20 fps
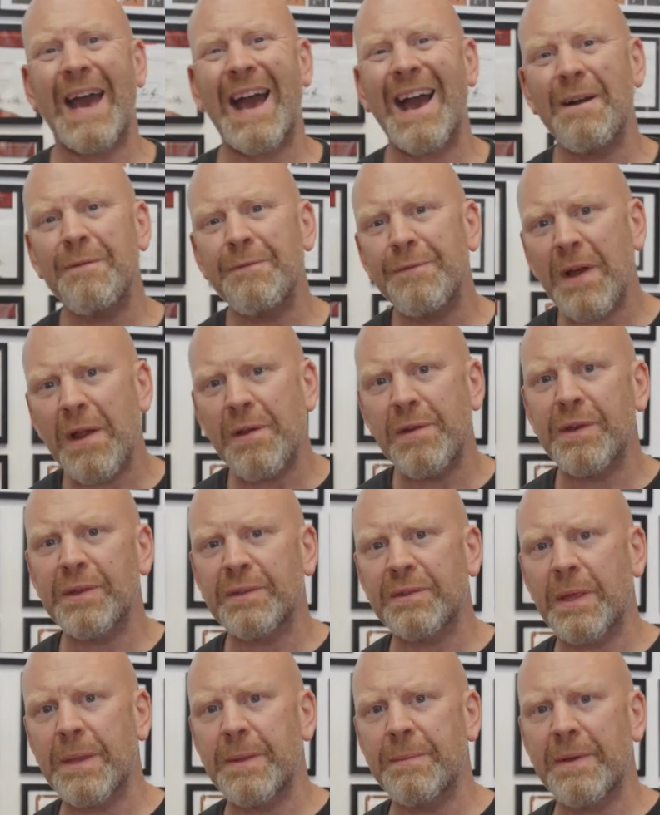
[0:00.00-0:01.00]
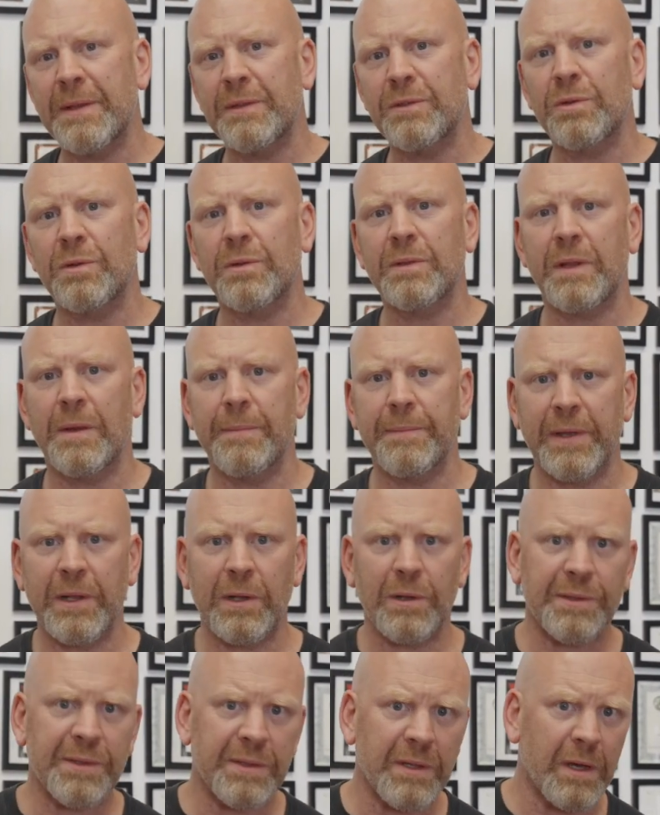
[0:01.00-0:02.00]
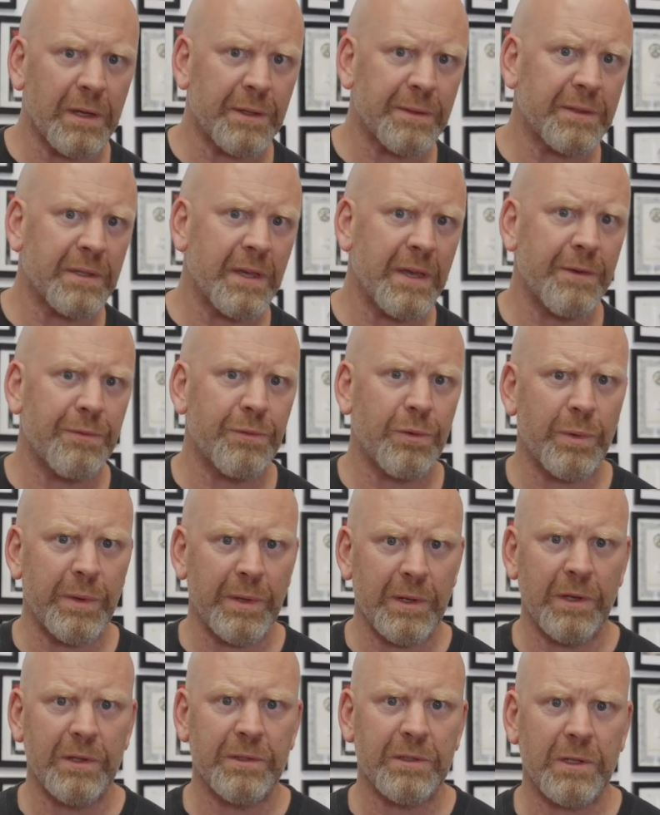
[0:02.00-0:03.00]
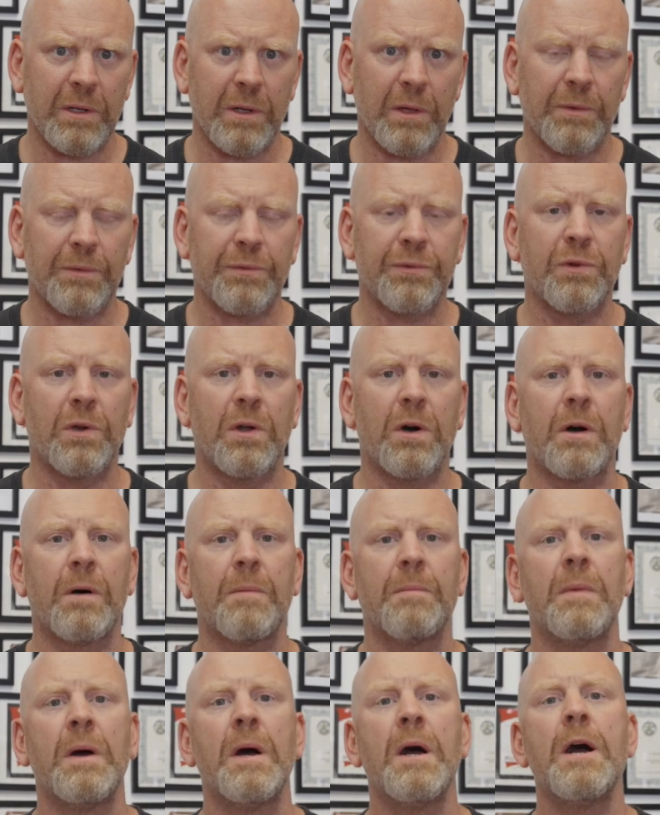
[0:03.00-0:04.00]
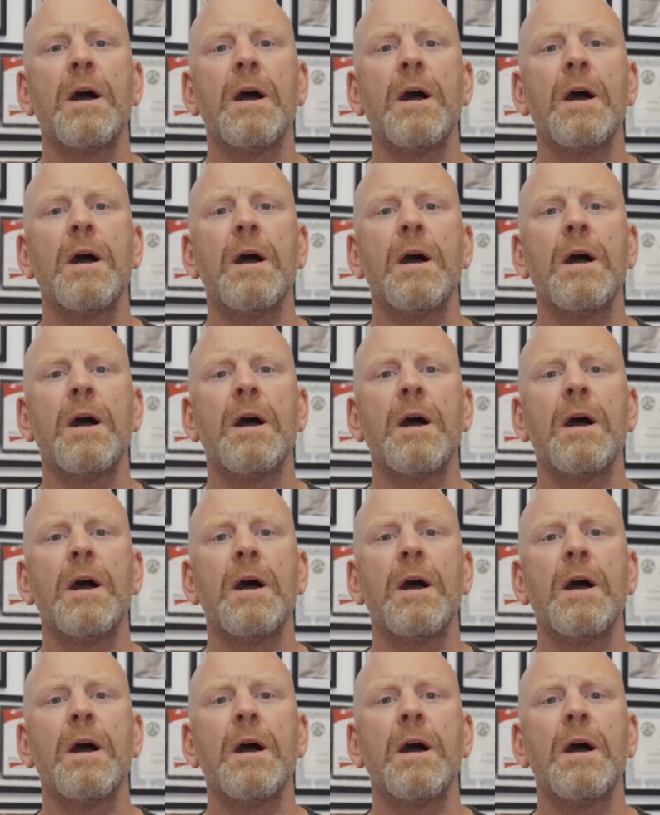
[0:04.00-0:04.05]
and various other mentors like Milos Sarcev, who we learned a lot from,